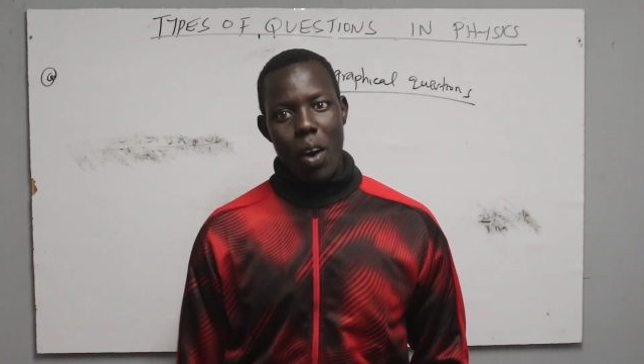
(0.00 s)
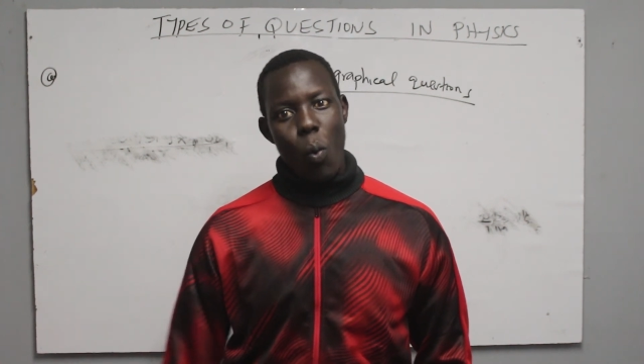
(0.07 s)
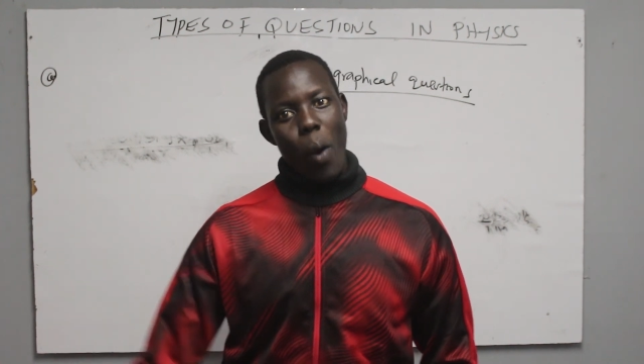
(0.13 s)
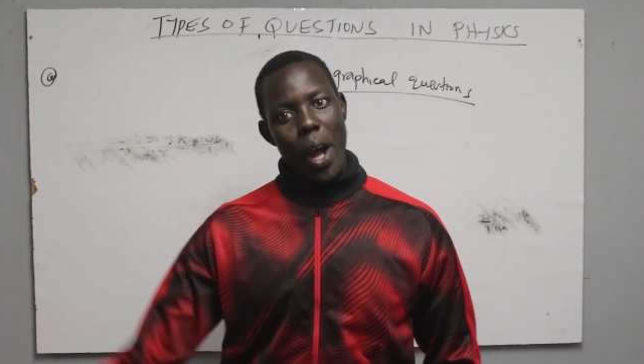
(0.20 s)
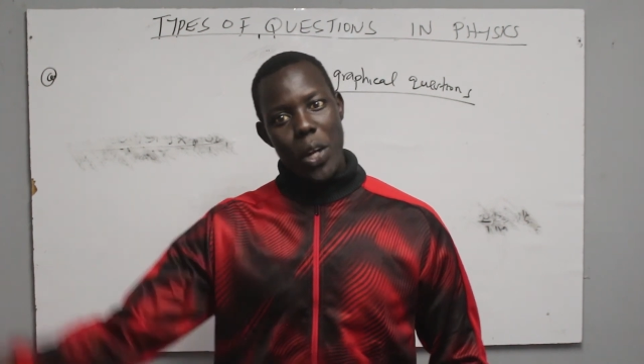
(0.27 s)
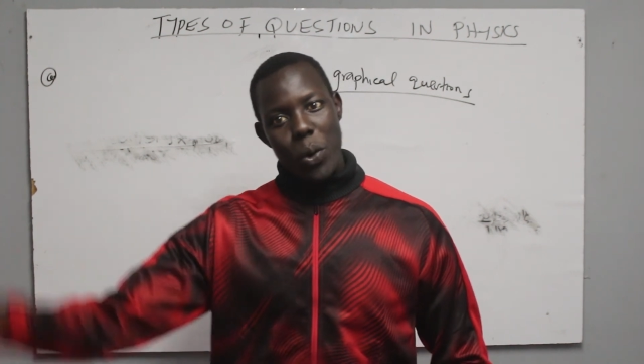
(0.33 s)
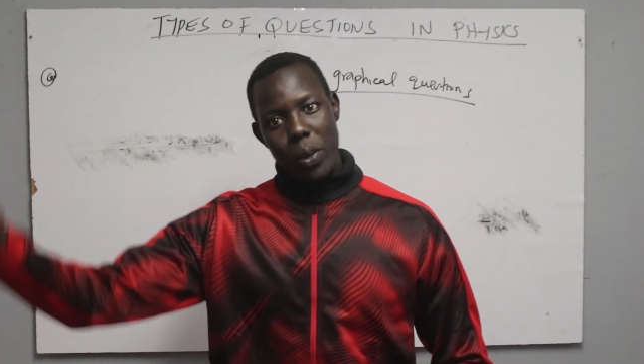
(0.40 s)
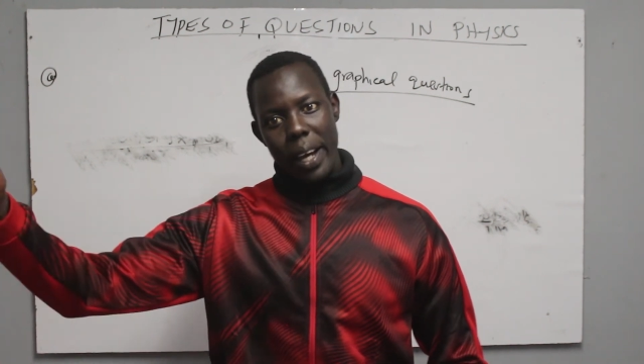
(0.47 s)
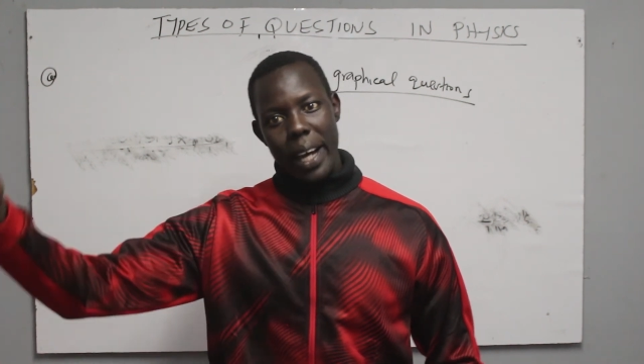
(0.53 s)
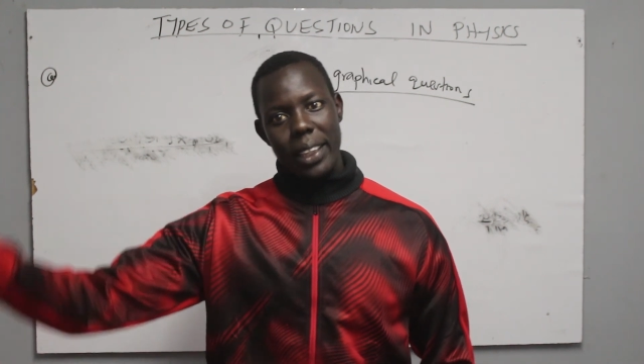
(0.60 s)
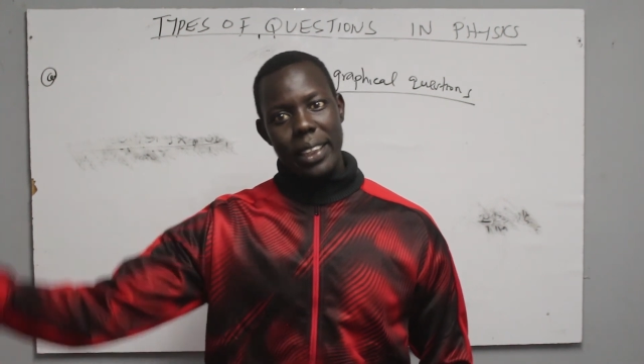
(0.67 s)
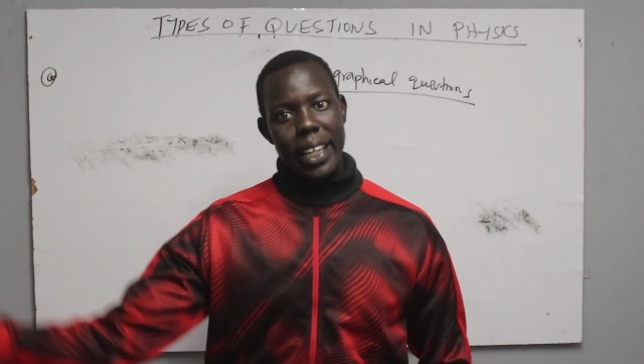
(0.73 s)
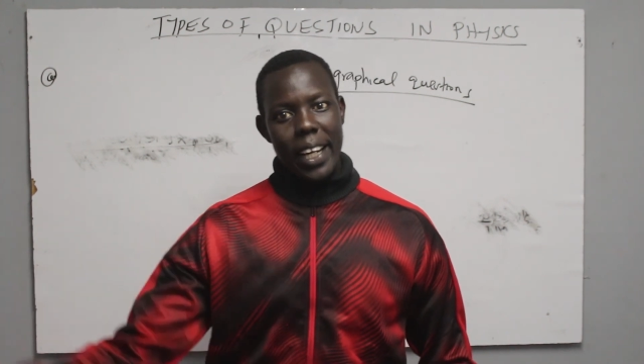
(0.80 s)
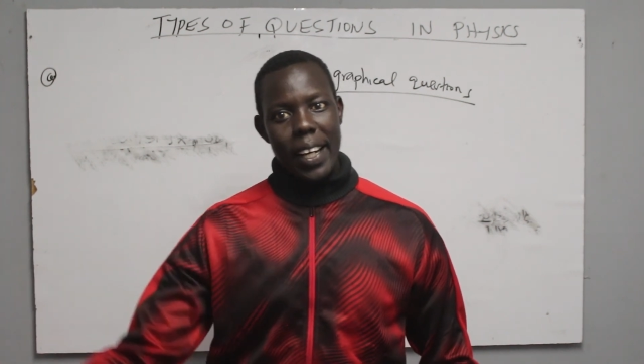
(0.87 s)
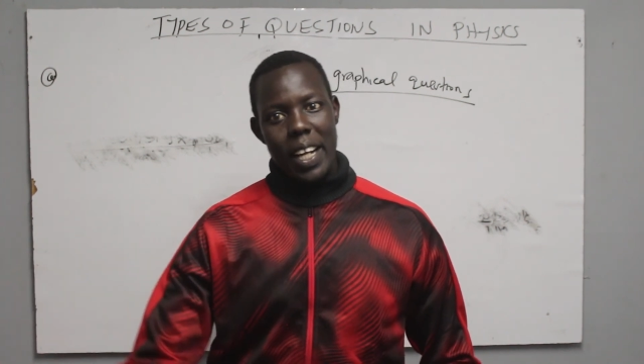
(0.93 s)
when you get
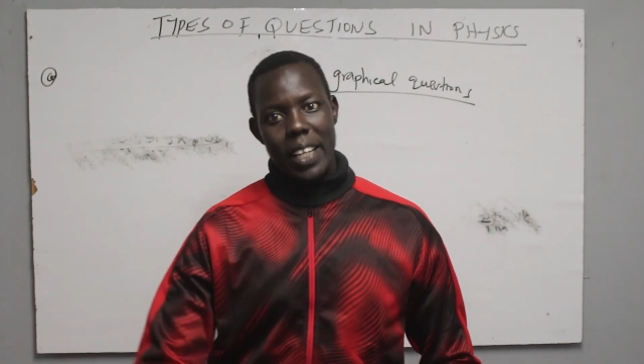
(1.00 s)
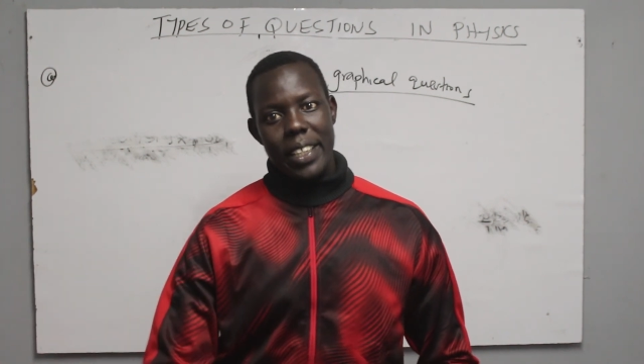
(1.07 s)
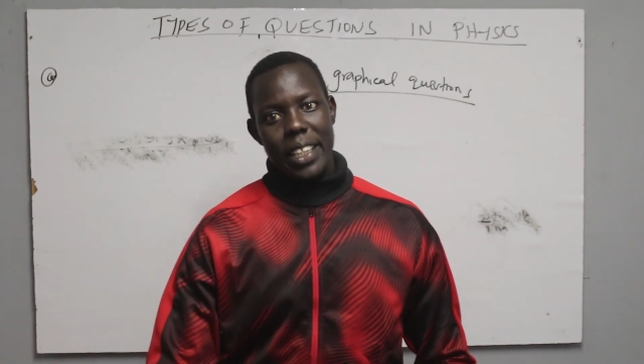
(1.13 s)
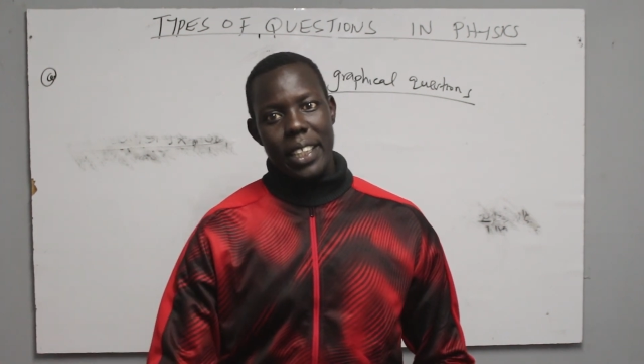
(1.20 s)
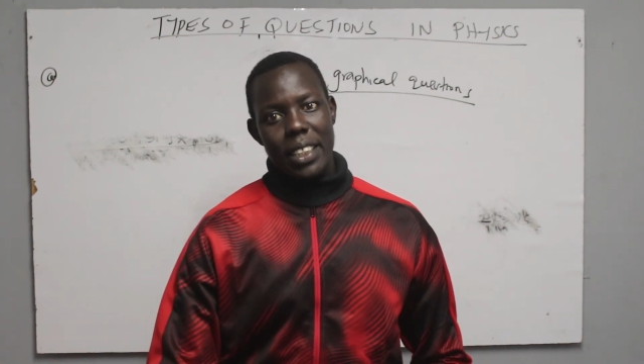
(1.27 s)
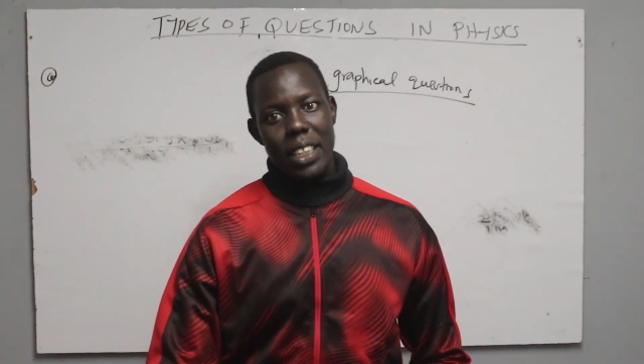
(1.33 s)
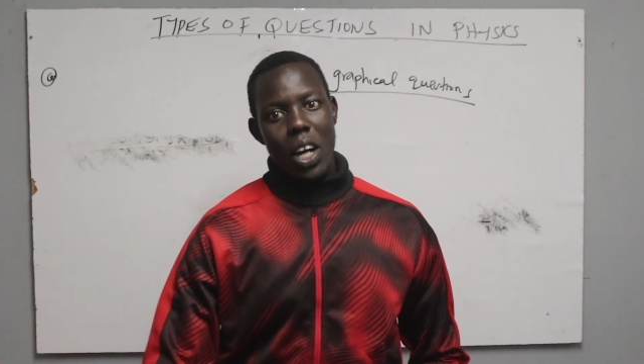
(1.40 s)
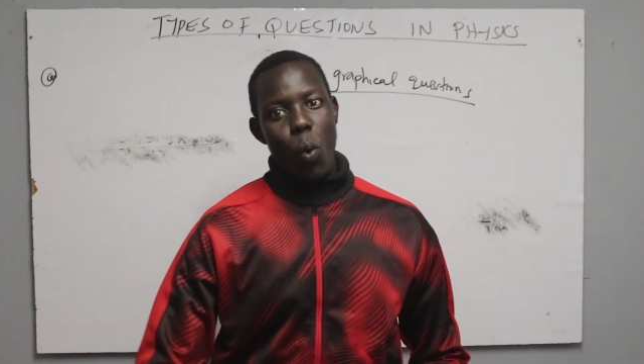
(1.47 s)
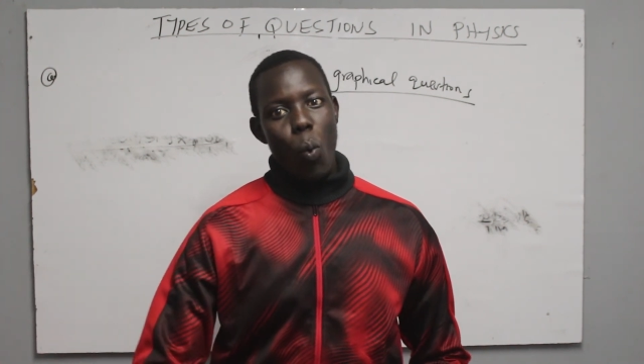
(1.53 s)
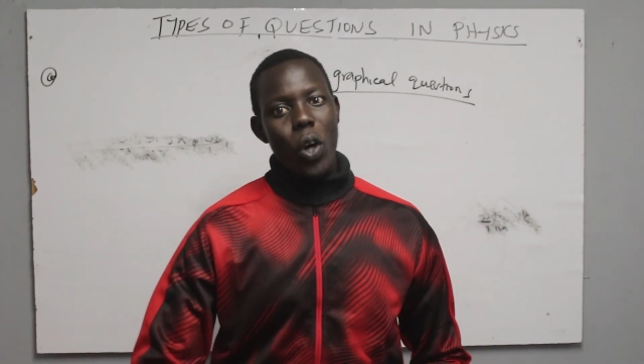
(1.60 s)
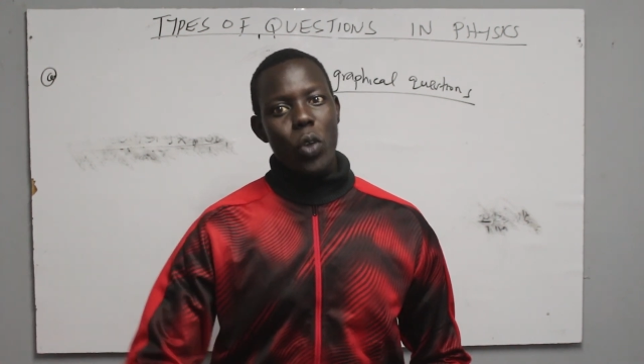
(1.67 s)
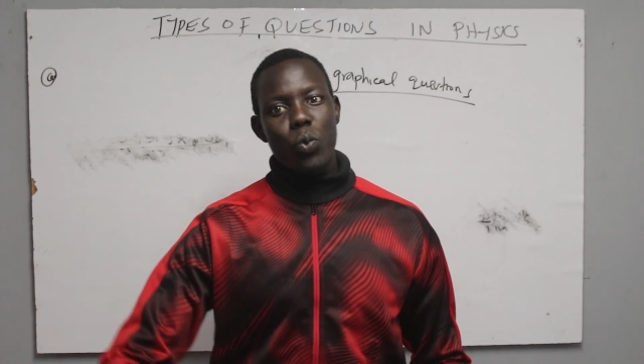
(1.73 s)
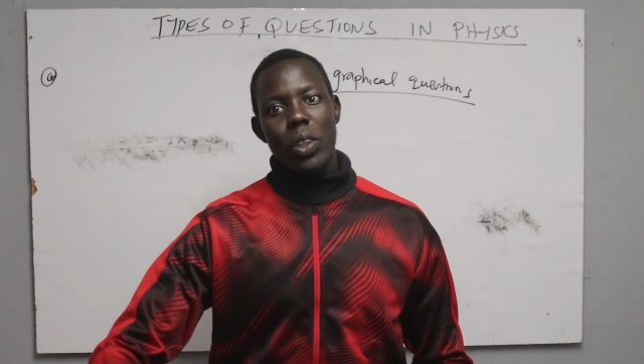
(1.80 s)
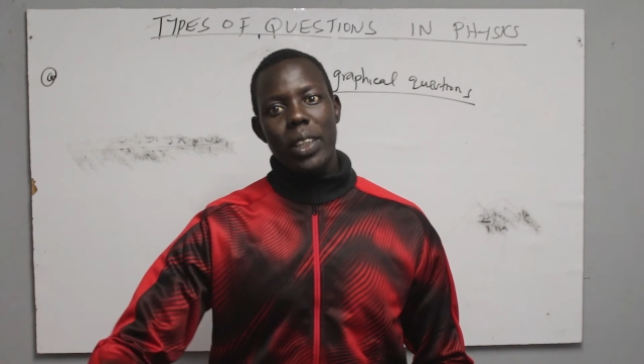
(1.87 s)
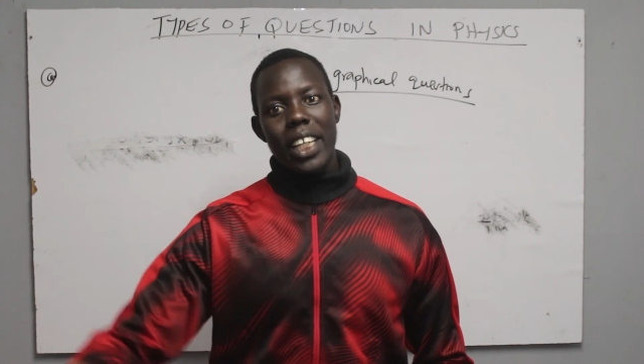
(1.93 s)
the gradient,
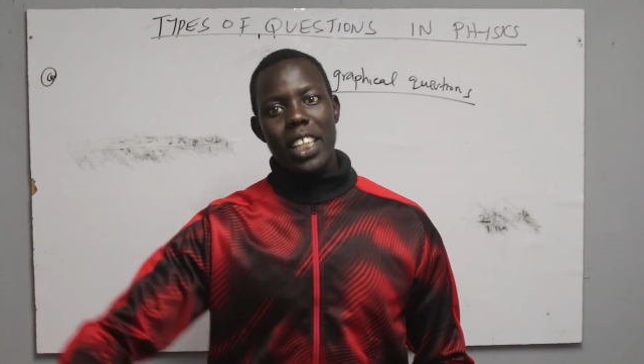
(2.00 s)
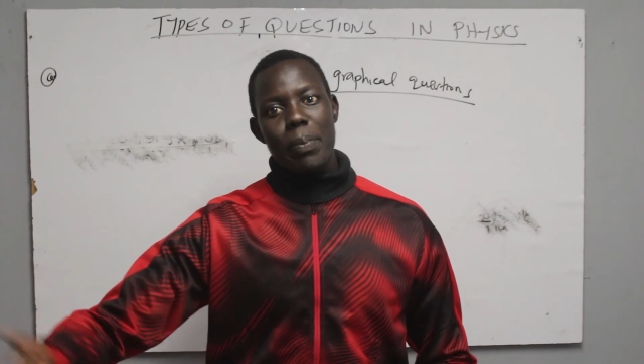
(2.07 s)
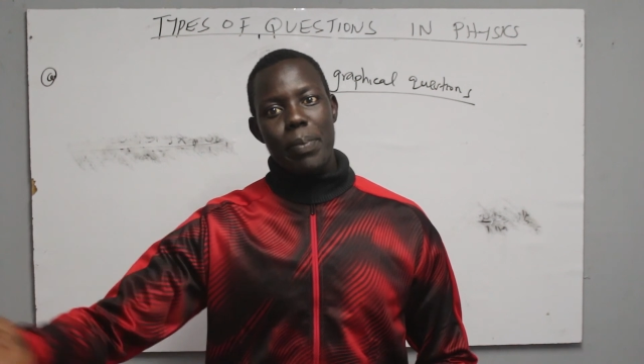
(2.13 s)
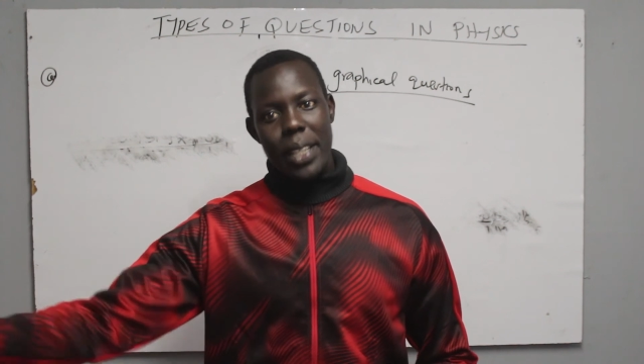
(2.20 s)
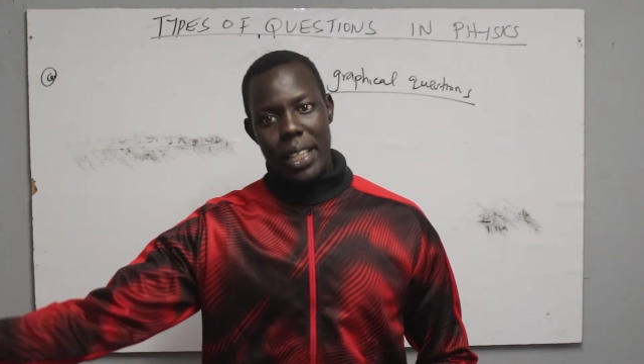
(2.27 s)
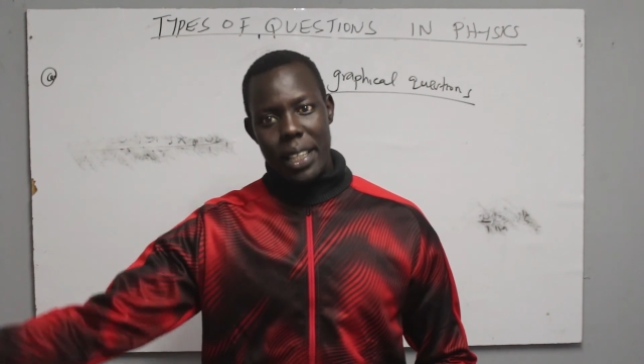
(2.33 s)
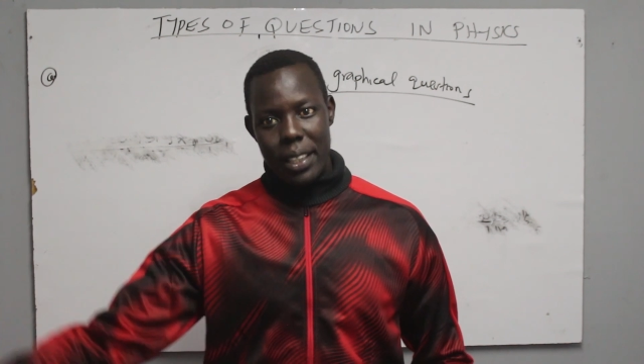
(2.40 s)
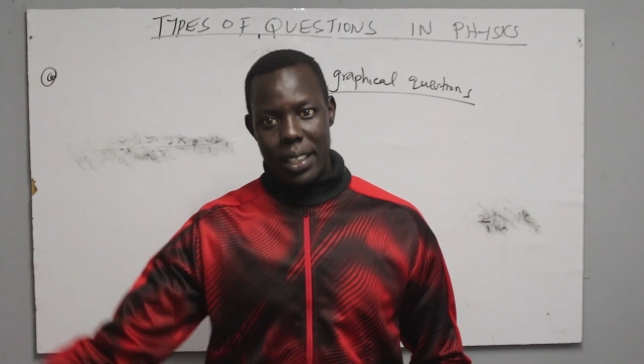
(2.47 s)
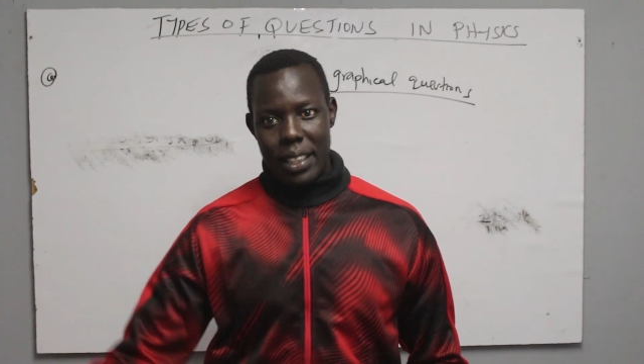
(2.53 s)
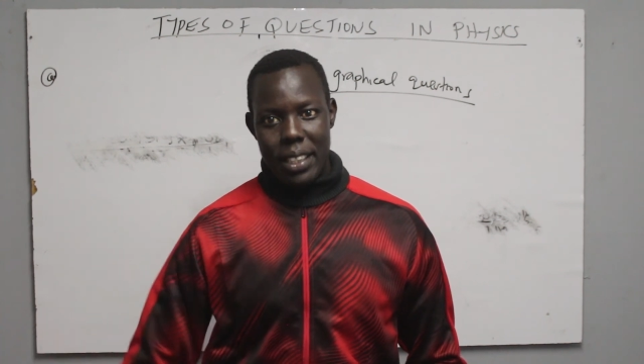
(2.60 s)
what will that be?